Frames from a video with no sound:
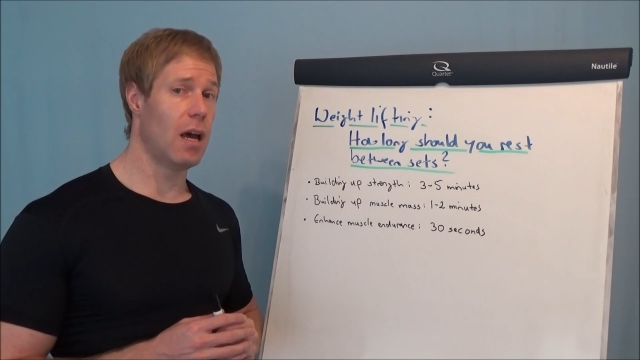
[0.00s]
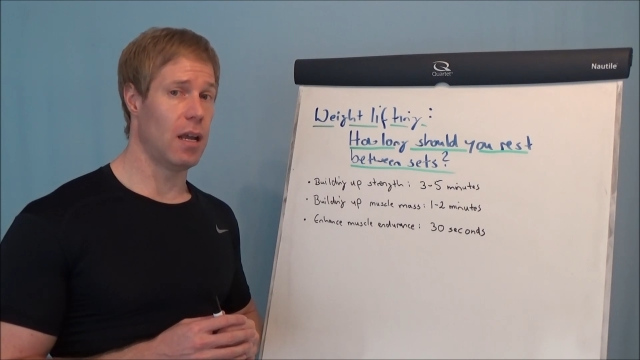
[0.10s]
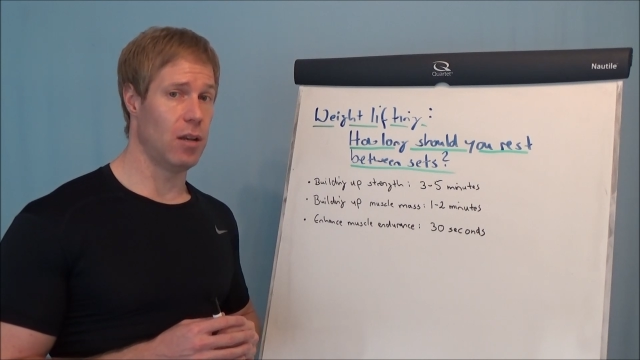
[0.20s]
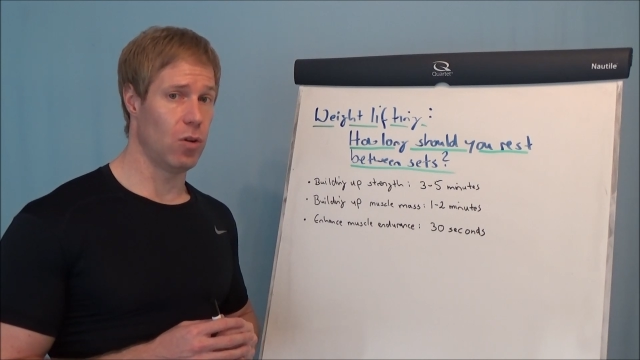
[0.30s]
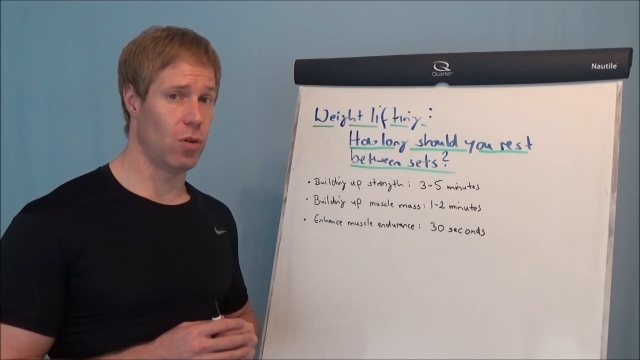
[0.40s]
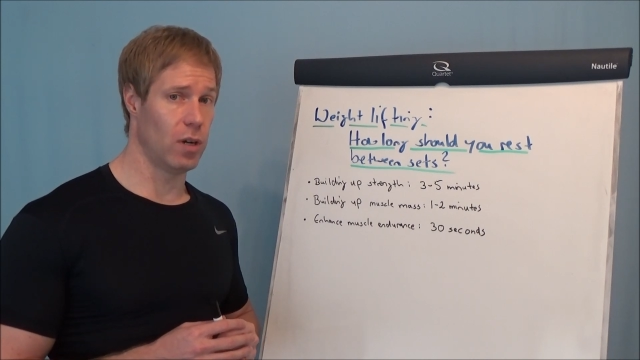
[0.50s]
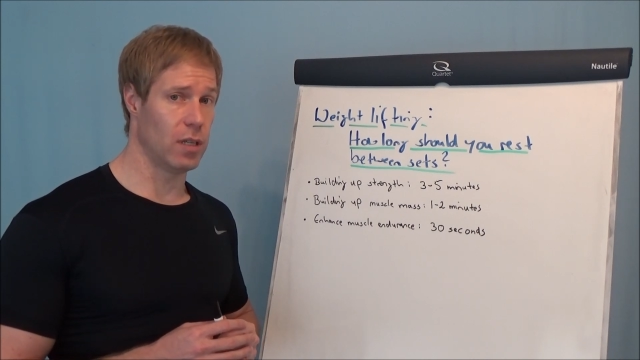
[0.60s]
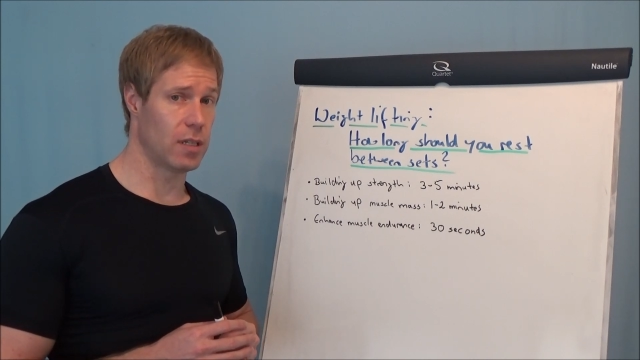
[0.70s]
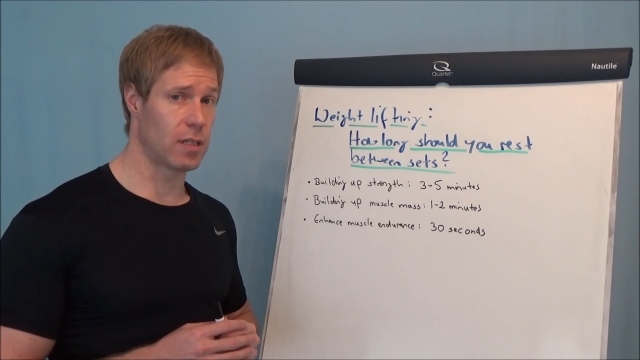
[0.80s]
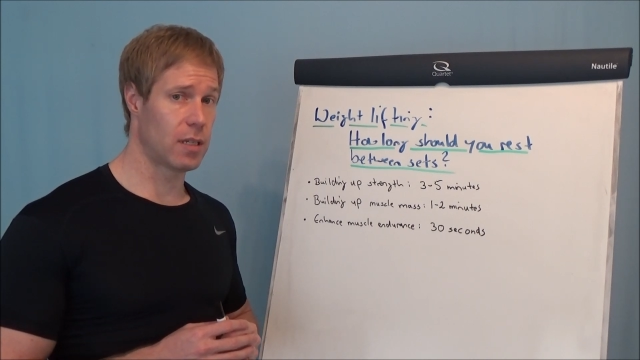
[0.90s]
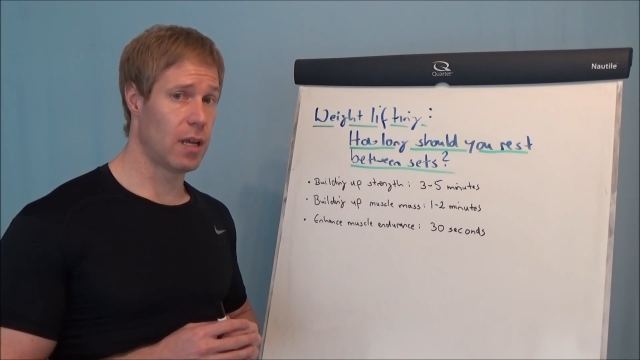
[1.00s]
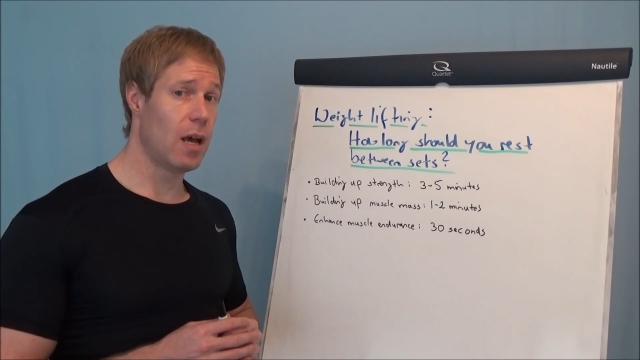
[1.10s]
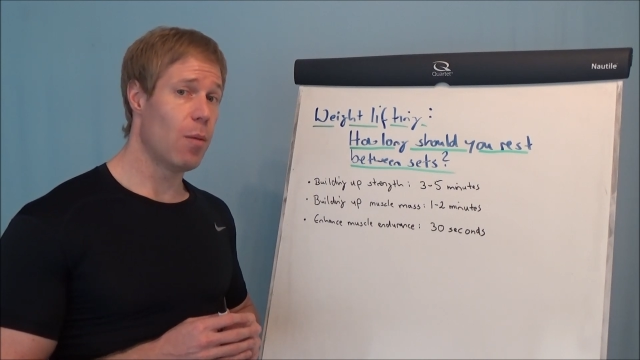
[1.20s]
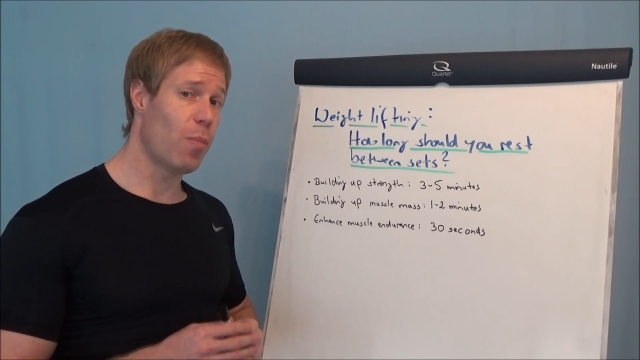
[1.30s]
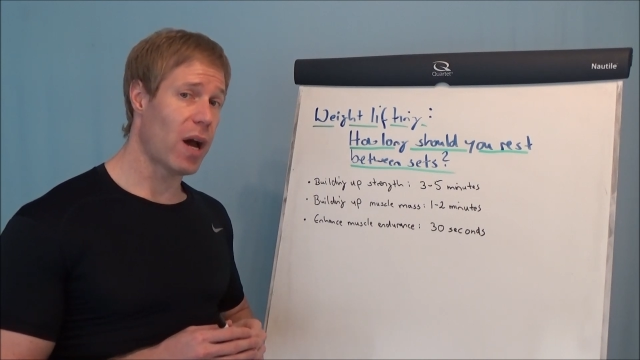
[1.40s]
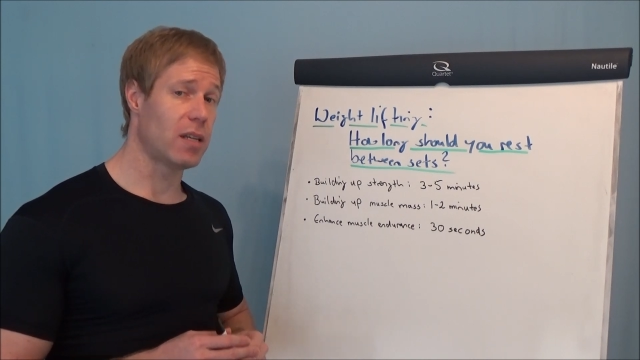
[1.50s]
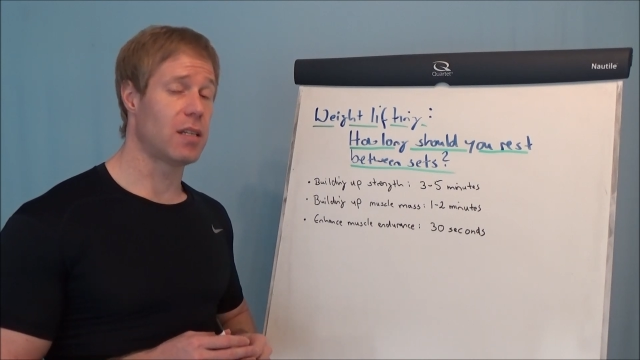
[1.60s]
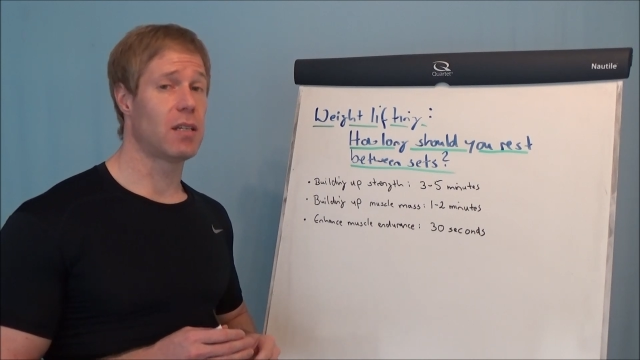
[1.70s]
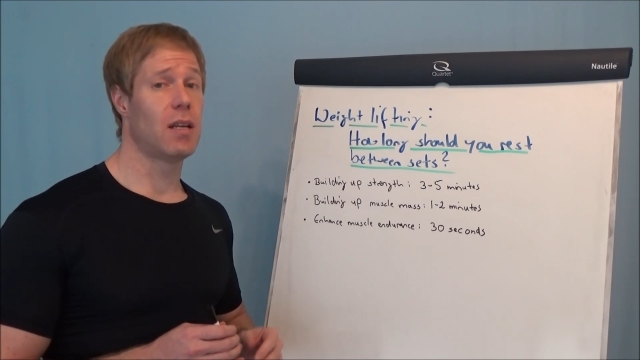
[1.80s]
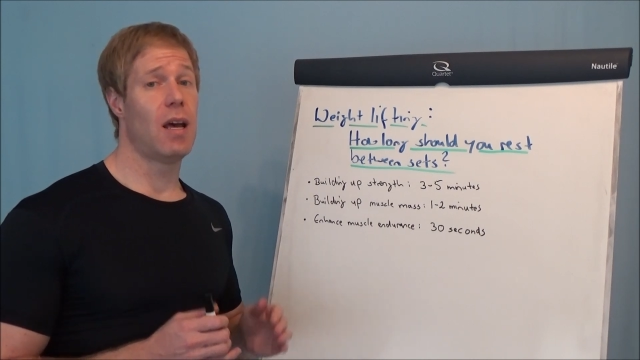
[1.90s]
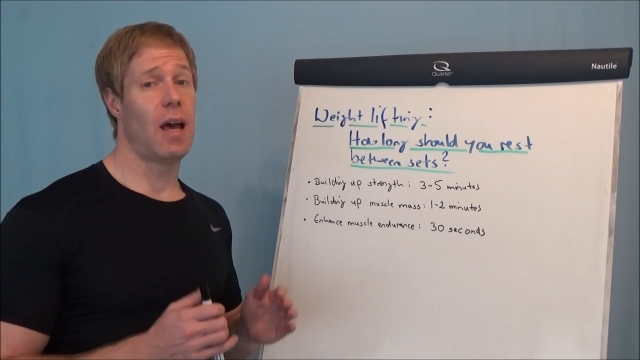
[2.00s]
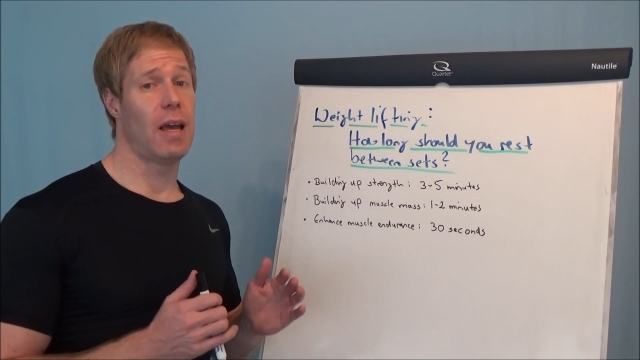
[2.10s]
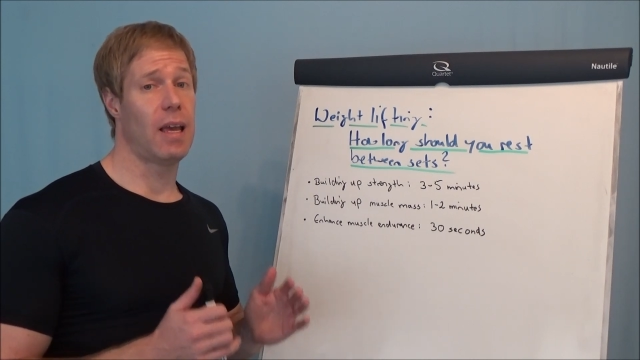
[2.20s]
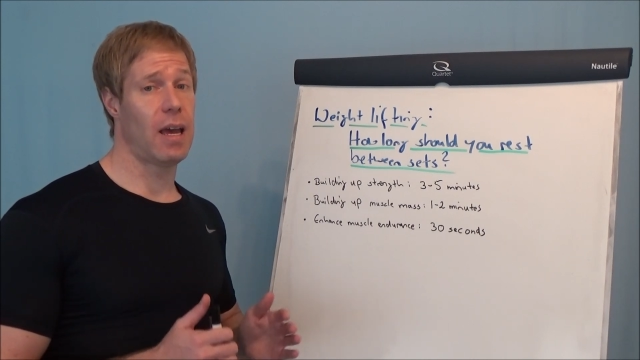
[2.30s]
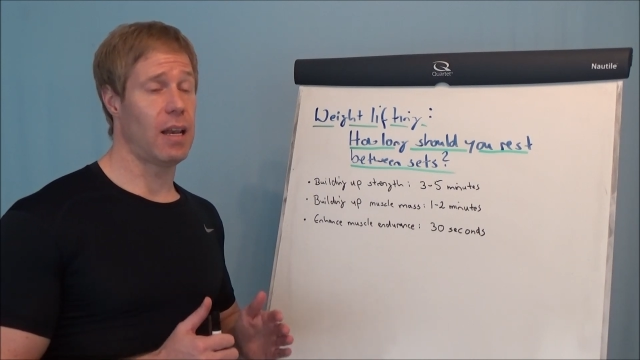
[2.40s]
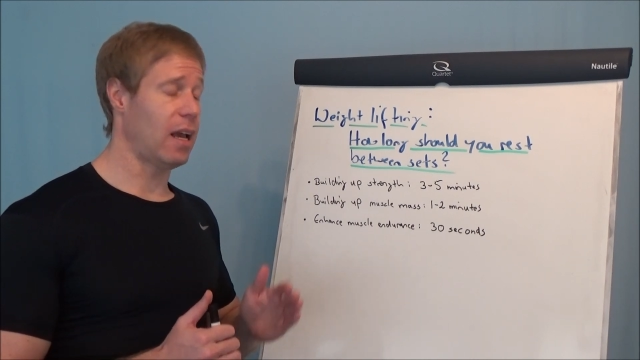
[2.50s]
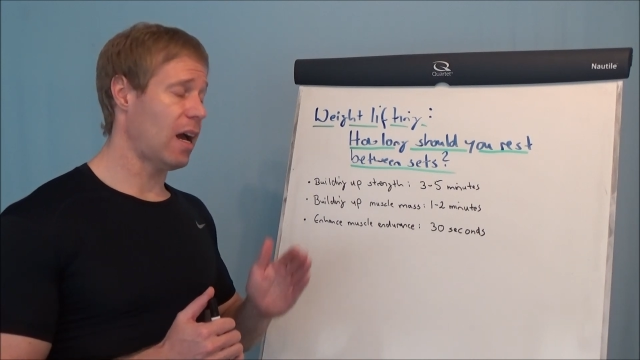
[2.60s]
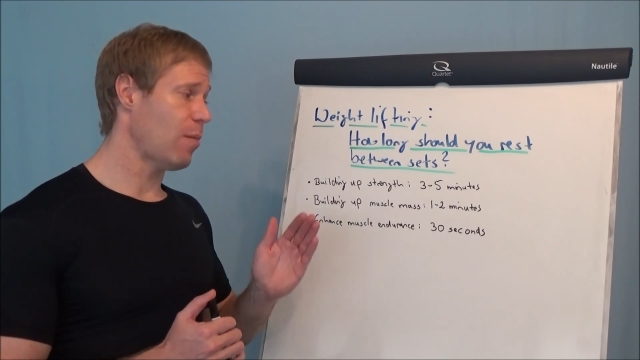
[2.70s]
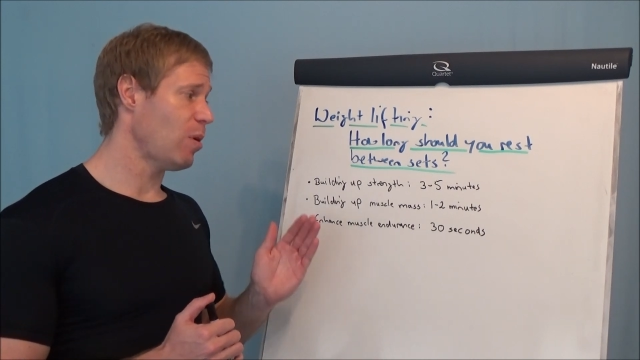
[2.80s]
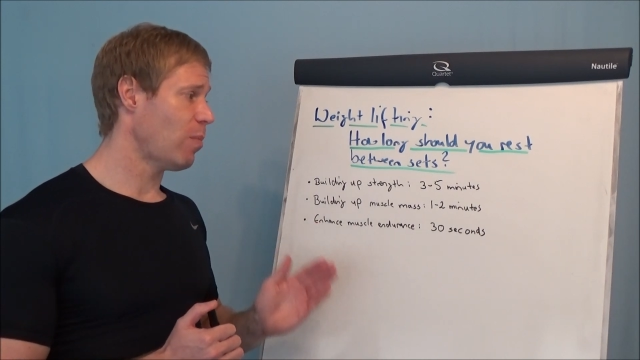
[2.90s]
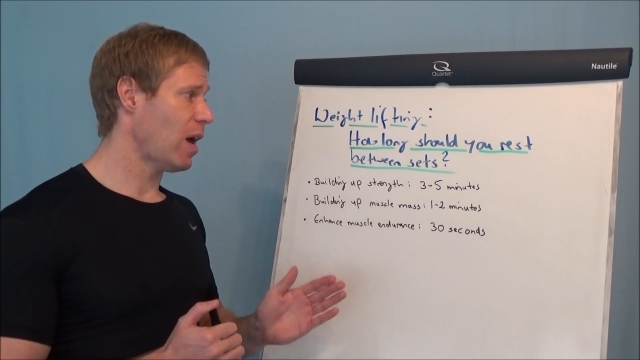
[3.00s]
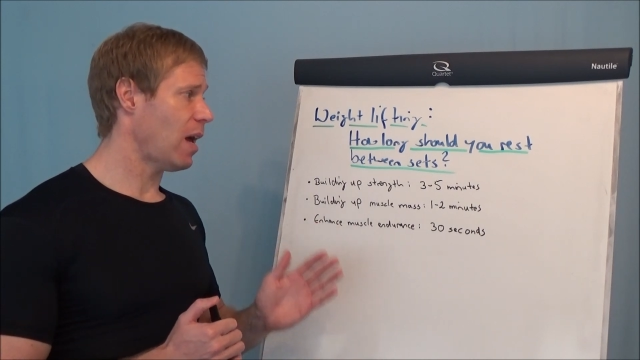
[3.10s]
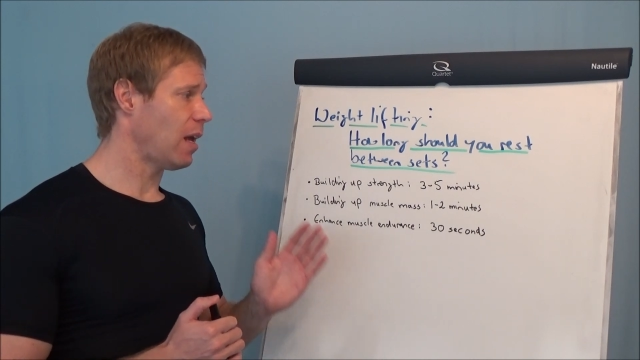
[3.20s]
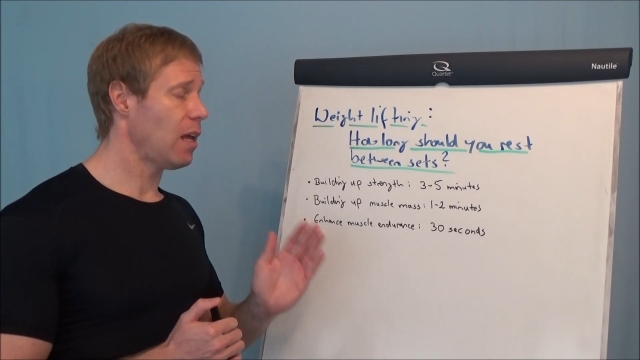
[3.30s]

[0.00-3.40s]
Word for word: endurance. But again, coming back,